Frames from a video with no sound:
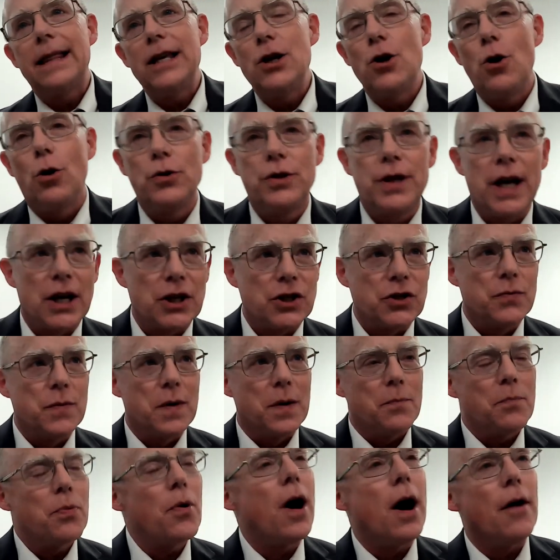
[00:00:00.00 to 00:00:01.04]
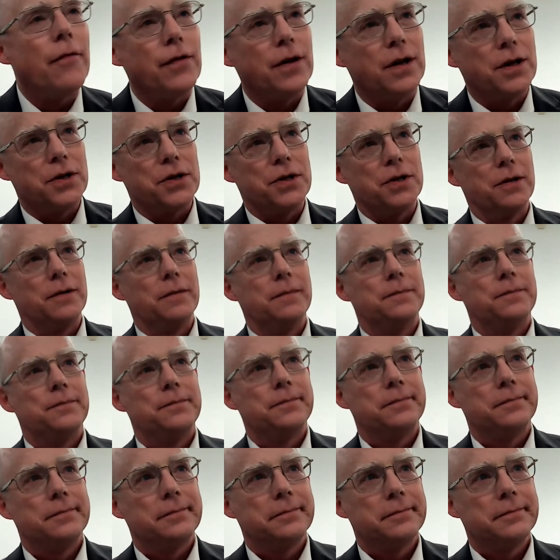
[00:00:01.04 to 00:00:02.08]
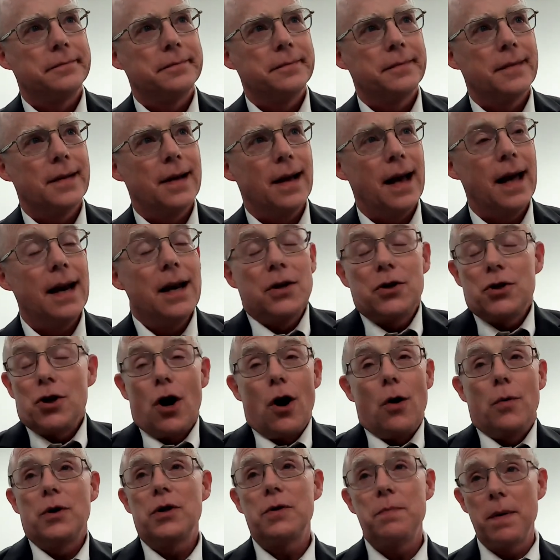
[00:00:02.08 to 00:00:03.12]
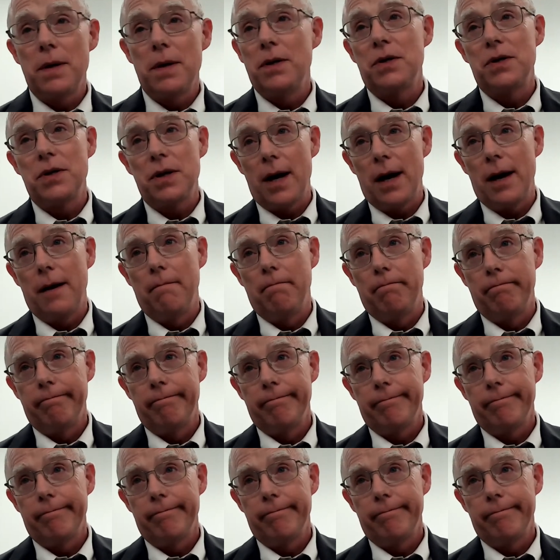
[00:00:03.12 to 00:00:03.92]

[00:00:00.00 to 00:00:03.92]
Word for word: the Old Testament prophets. And it's always been the same.